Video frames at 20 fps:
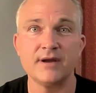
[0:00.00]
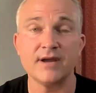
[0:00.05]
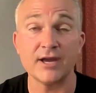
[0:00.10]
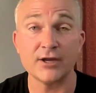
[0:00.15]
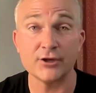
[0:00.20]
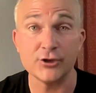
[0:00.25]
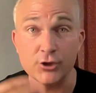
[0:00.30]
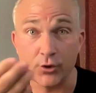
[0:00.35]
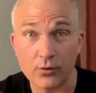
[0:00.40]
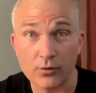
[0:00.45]

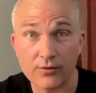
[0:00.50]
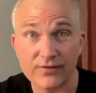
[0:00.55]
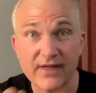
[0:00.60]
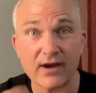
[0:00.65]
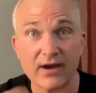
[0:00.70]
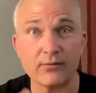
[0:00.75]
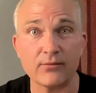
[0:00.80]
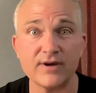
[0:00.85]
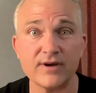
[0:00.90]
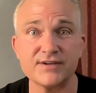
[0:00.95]
And you are
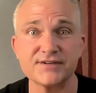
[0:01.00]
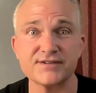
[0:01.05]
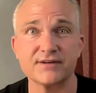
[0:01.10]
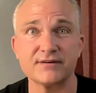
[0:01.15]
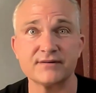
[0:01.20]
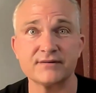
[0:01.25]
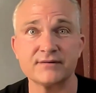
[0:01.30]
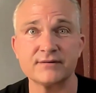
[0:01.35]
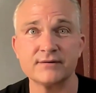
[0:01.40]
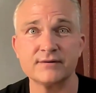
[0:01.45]
that
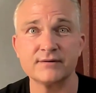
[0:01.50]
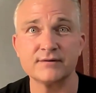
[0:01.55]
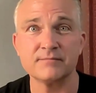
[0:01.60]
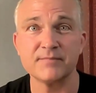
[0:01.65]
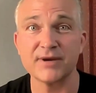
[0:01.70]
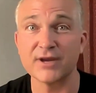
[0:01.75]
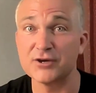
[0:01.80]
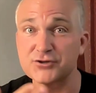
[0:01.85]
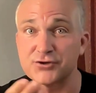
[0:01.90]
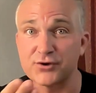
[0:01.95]
reason,
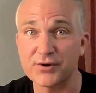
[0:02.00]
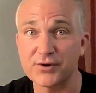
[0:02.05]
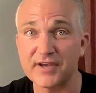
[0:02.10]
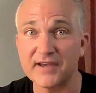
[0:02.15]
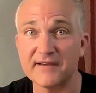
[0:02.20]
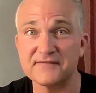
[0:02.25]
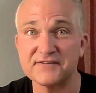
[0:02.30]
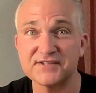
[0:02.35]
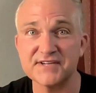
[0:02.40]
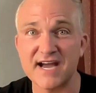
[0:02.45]
because your
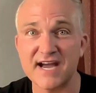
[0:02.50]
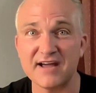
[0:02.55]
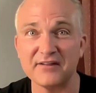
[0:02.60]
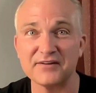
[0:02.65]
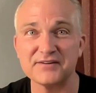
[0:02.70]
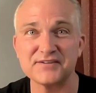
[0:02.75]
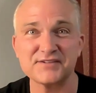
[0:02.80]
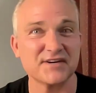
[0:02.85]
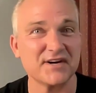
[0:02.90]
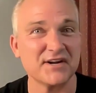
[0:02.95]
gifts,
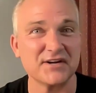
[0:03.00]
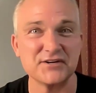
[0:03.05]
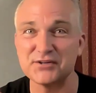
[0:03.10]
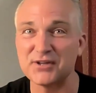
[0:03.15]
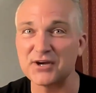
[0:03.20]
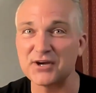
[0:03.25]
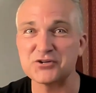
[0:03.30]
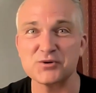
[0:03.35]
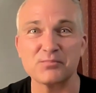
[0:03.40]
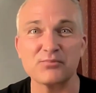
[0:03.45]
talents, and
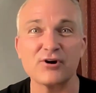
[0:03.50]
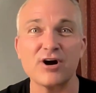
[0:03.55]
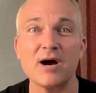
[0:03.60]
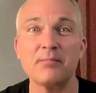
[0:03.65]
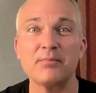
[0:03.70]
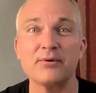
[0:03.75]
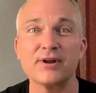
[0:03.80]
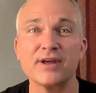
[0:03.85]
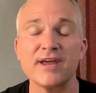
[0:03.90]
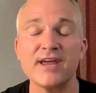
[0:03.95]
intellectual
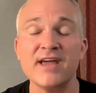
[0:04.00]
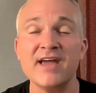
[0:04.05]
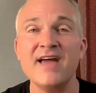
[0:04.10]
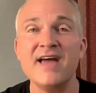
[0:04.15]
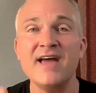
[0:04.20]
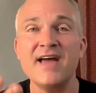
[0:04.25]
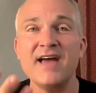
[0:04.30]
property